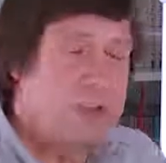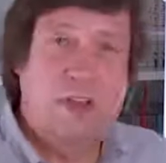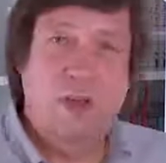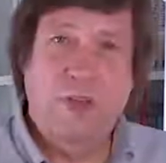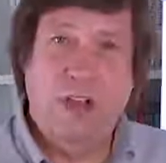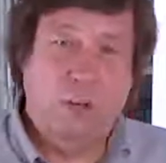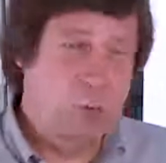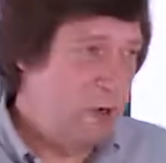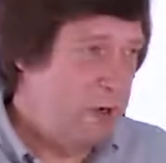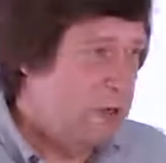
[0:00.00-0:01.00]
link to that
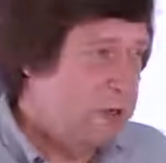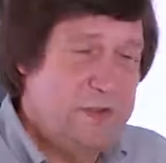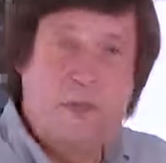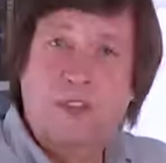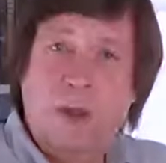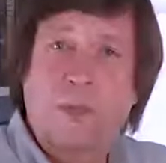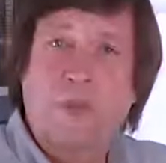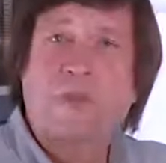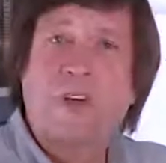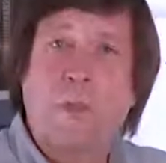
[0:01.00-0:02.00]
were some
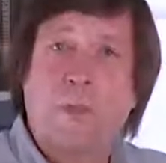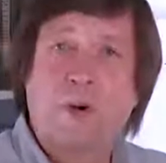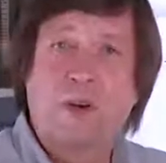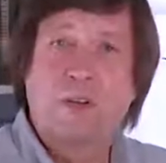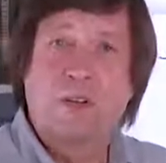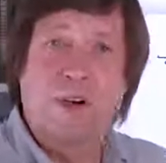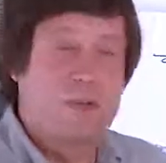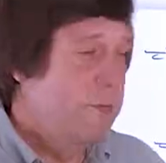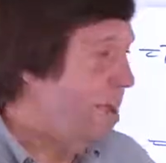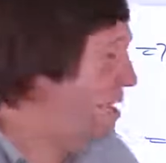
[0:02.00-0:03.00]
numbers
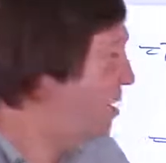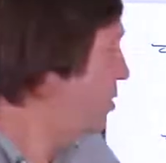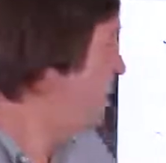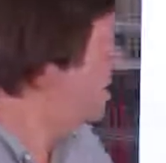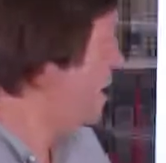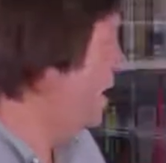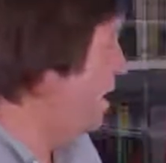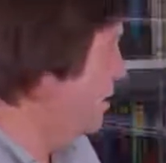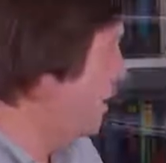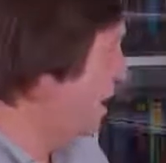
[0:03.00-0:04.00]
of man hours,
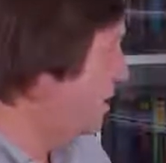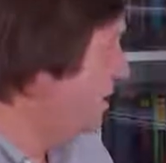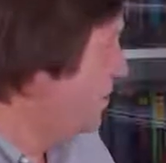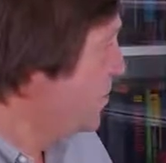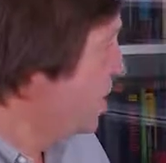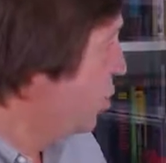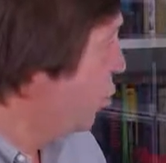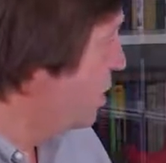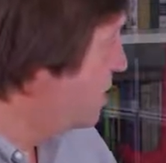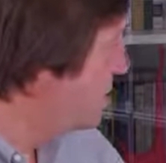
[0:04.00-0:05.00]
and that
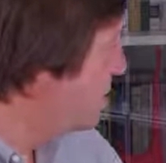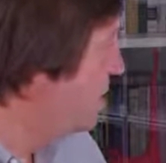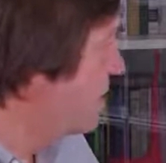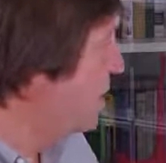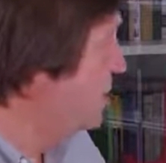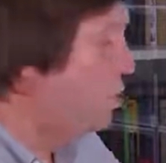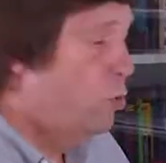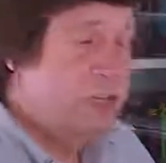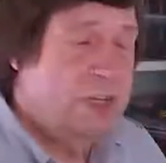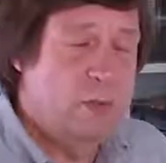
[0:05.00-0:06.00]
was
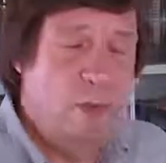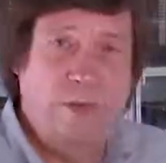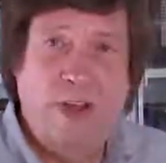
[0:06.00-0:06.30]
associated with